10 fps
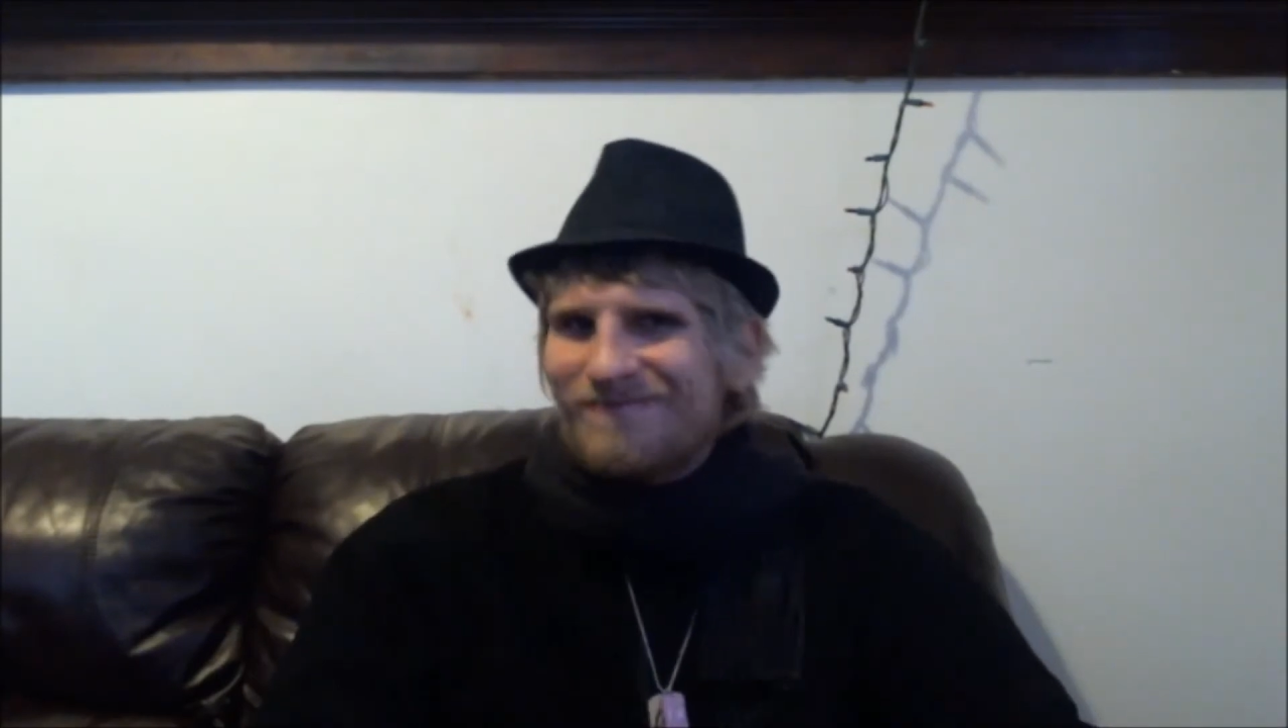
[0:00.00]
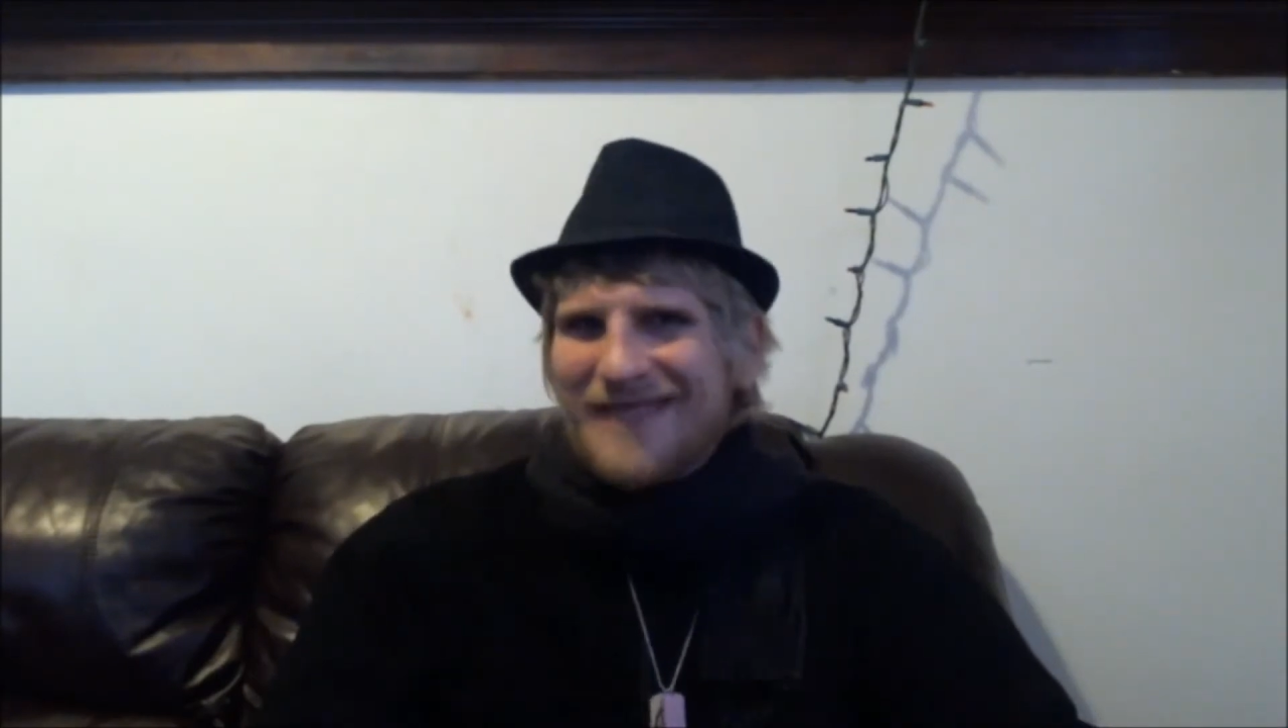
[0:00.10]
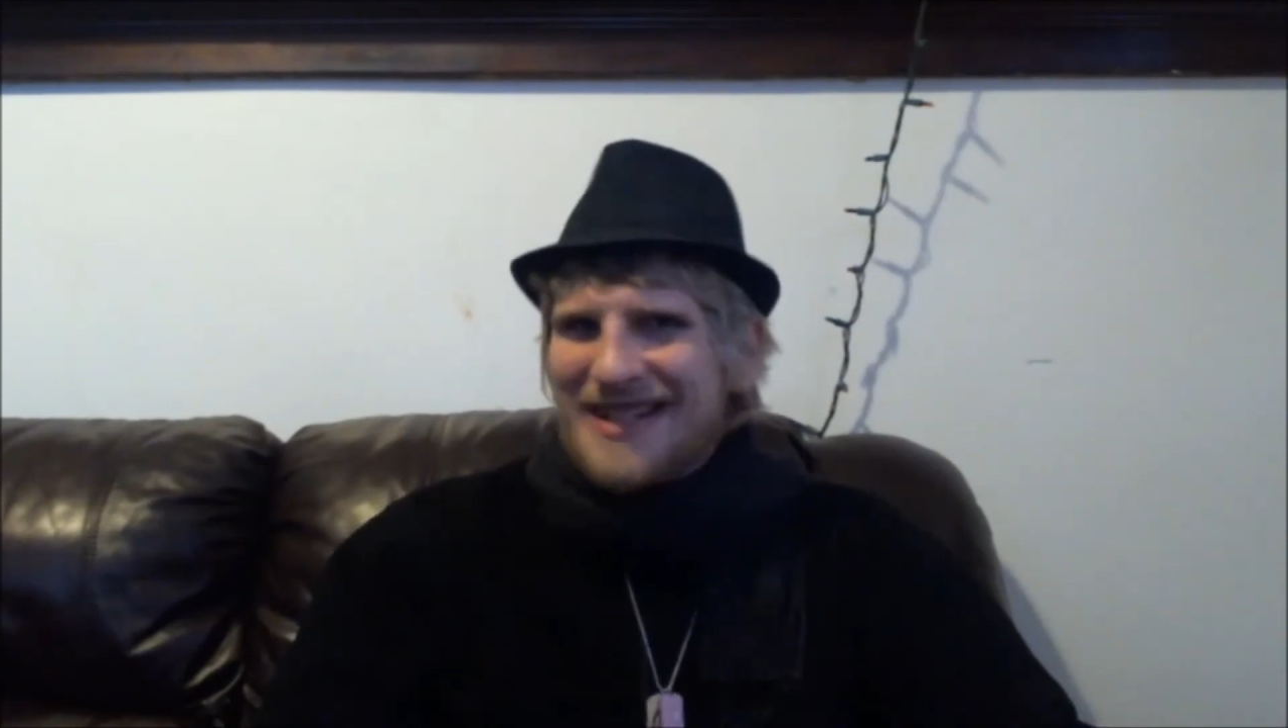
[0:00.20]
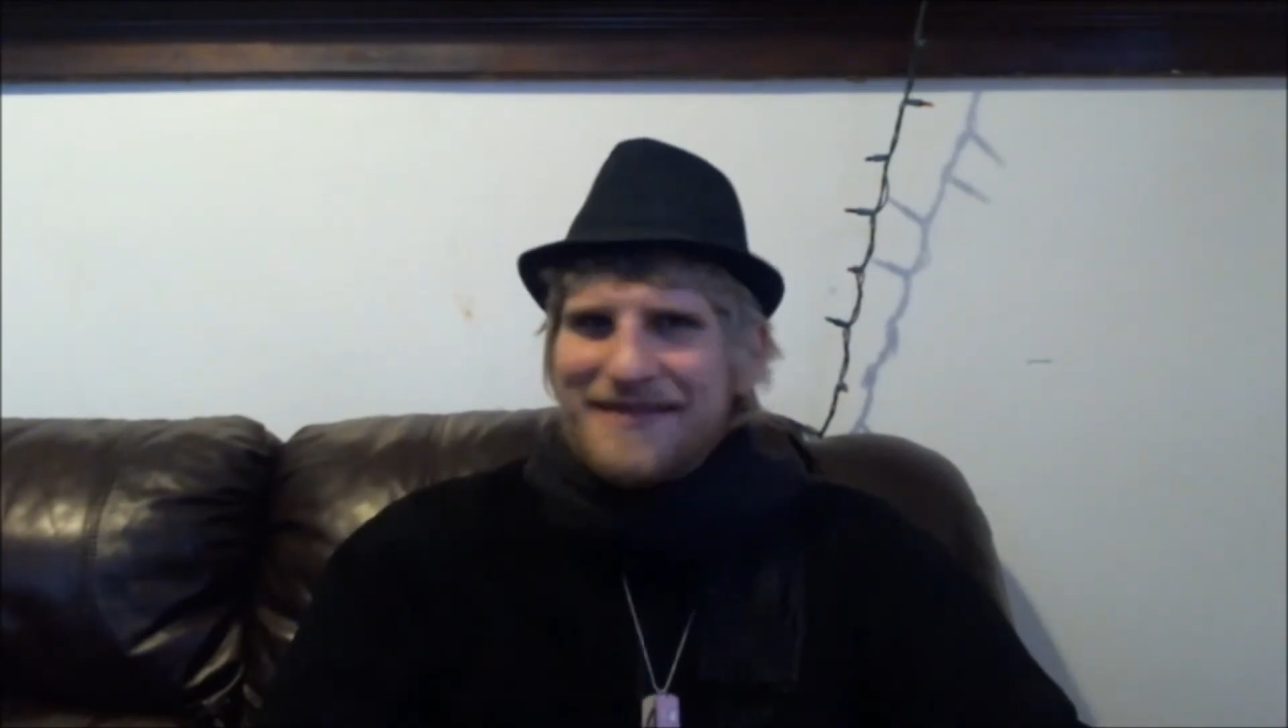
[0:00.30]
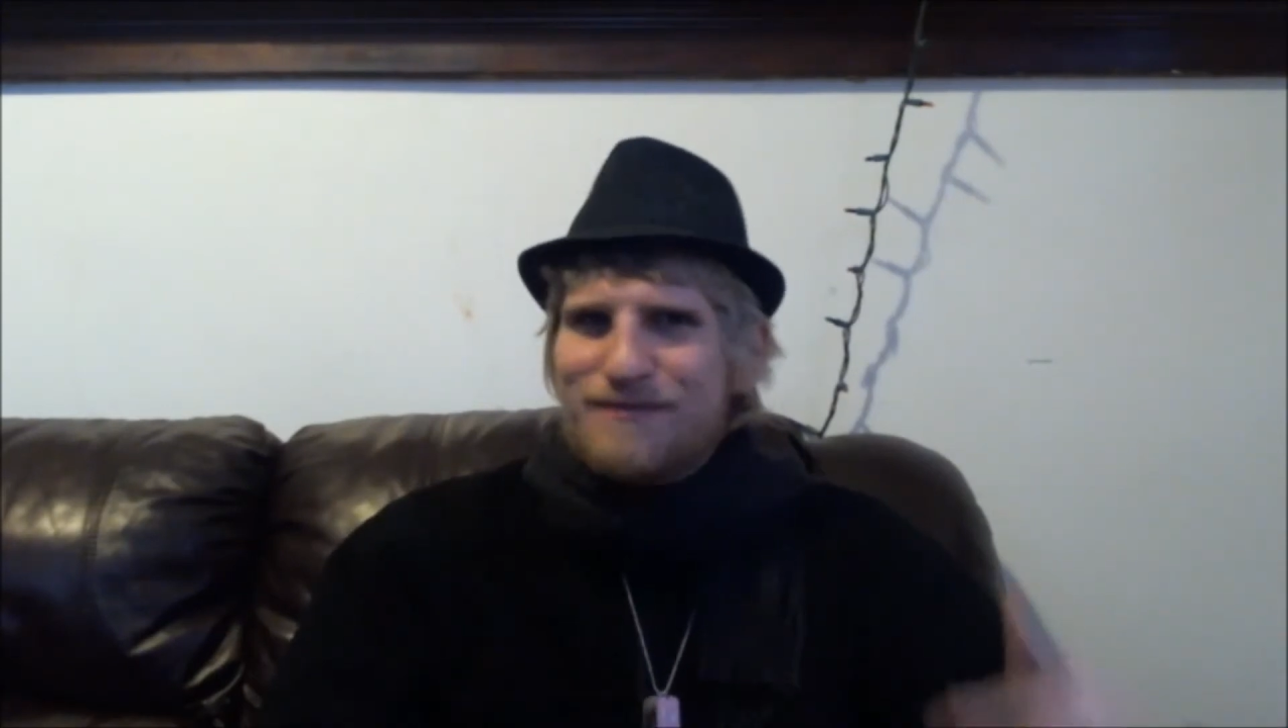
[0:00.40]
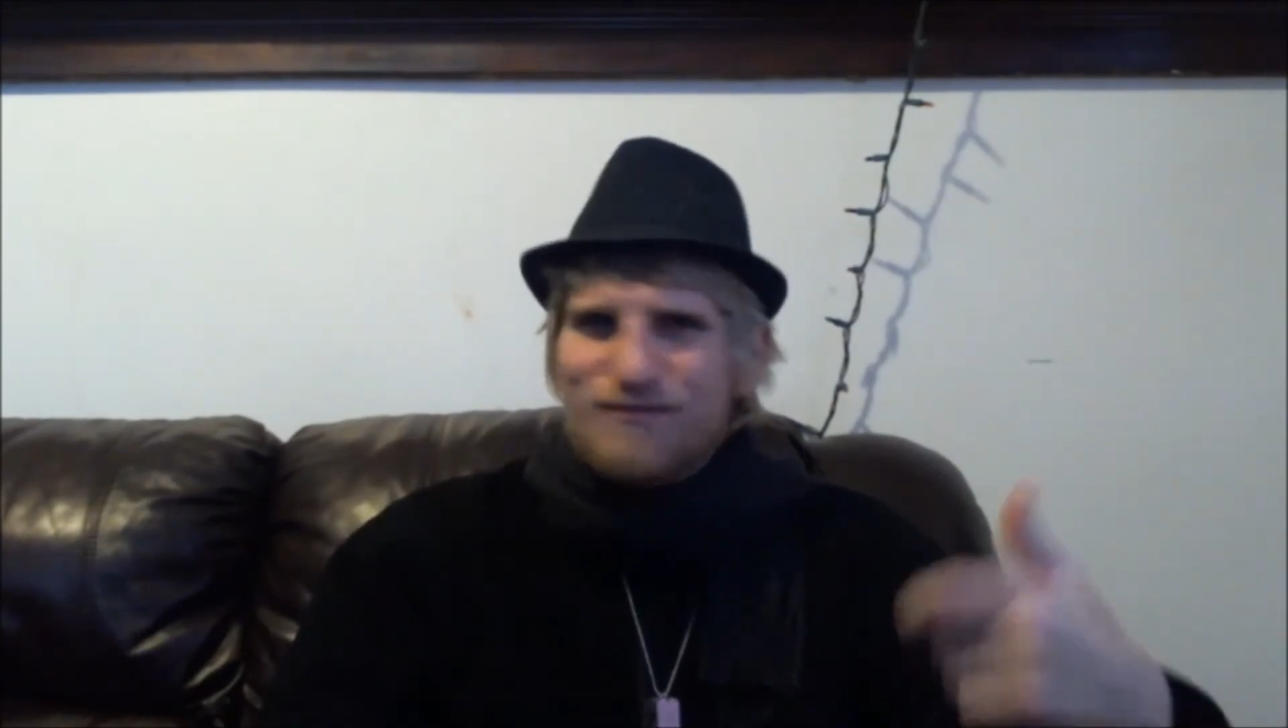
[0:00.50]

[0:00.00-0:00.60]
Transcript: Just